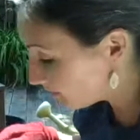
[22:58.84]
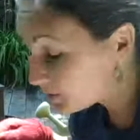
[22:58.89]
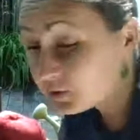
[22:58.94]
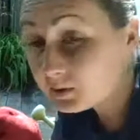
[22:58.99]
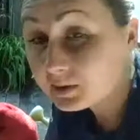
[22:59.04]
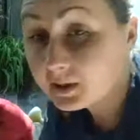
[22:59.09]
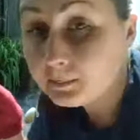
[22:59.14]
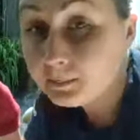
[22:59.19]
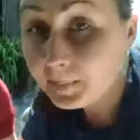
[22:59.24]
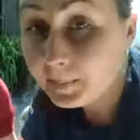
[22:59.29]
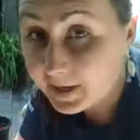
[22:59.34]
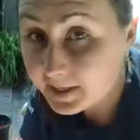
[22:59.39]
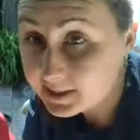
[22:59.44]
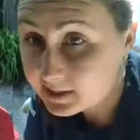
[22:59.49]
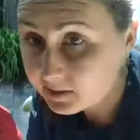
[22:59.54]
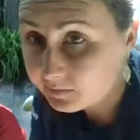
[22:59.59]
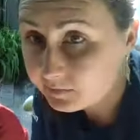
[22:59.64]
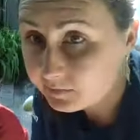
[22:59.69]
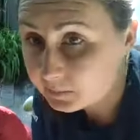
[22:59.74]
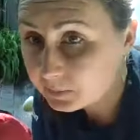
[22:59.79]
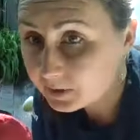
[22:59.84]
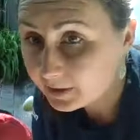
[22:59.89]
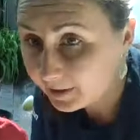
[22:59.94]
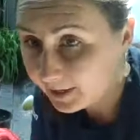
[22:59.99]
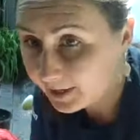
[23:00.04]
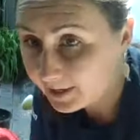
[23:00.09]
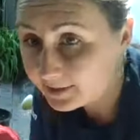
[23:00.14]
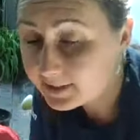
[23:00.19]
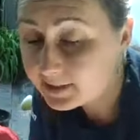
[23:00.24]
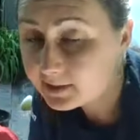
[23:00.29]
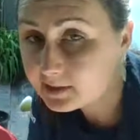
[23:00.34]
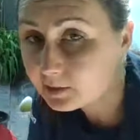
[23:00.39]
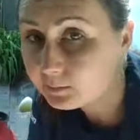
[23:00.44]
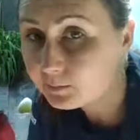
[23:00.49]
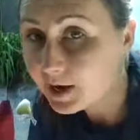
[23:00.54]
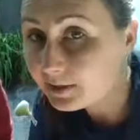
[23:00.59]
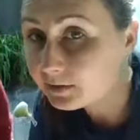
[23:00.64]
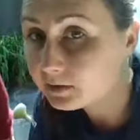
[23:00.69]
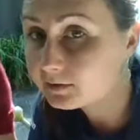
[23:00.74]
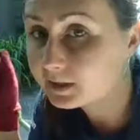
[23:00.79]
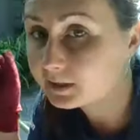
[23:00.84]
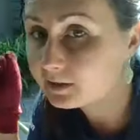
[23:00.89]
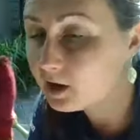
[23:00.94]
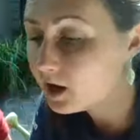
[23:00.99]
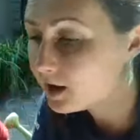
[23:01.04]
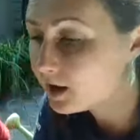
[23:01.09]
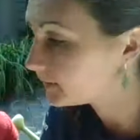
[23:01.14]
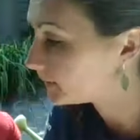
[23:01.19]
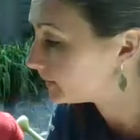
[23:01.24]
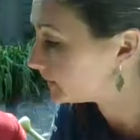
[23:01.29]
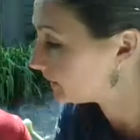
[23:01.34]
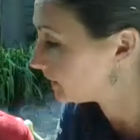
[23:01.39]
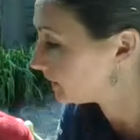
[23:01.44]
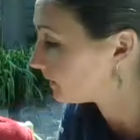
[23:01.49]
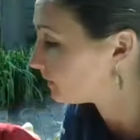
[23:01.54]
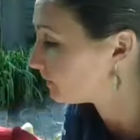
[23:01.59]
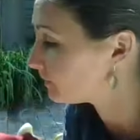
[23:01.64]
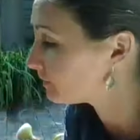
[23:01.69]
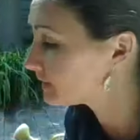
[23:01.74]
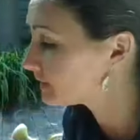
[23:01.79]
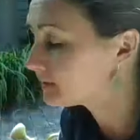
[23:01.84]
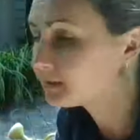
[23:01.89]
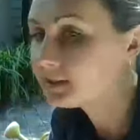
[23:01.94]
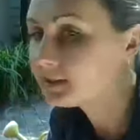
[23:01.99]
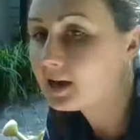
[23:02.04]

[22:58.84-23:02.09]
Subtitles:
to the base of the plant rather than on the leaves,